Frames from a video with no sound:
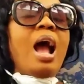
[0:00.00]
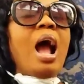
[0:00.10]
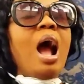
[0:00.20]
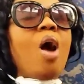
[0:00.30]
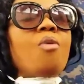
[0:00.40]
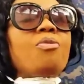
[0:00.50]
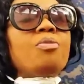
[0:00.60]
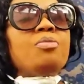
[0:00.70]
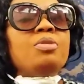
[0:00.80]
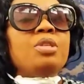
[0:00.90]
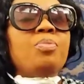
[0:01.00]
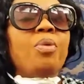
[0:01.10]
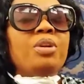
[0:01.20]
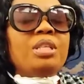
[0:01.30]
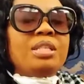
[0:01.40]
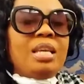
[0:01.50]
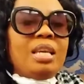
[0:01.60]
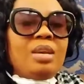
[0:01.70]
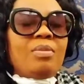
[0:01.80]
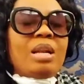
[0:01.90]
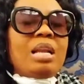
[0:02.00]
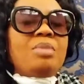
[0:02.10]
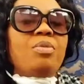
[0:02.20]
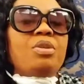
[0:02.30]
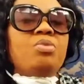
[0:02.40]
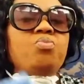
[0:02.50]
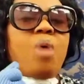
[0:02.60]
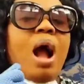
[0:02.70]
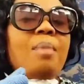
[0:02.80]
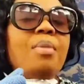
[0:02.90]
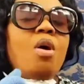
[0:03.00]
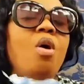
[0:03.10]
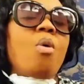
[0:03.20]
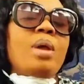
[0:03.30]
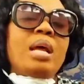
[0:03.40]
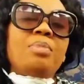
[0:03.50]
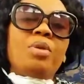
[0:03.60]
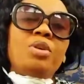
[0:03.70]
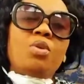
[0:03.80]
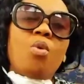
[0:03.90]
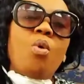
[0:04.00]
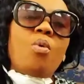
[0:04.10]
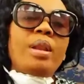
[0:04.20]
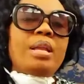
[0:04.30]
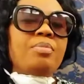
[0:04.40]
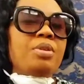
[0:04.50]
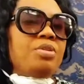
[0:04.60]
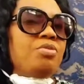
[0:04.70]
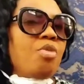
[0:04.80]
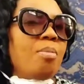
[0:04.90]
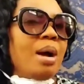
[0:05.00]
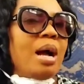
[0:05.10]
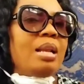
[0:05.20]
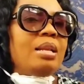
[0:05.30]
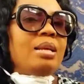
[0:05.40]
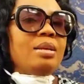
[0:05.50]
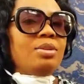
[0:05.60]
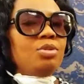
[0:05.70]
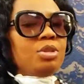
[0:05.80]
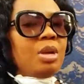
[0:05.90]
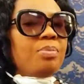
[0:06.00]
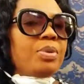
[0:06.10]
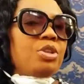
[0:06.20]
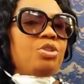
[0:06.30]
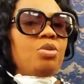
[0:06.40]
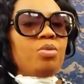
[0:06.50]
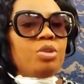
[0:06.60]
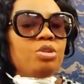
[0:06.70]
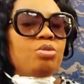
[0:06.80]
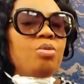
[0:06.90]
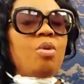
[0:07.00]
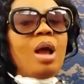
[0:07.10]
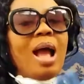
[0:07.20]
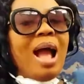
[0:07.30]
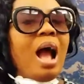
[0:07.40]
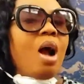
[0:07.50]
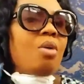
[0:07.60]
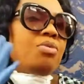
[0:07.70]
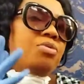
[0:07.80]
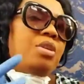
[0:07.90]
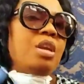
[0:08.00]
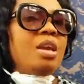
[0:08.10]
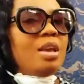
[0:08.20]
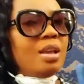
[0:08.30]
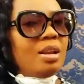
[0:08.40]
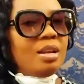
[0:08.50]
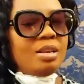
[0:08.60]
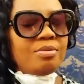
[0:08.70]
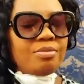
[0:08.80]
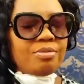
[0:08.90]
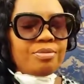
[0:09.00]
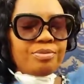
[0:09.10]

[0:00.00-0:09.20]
how the body day, whether the body warm or whether the body cold, whether the body normal, the temperature will they show how they live.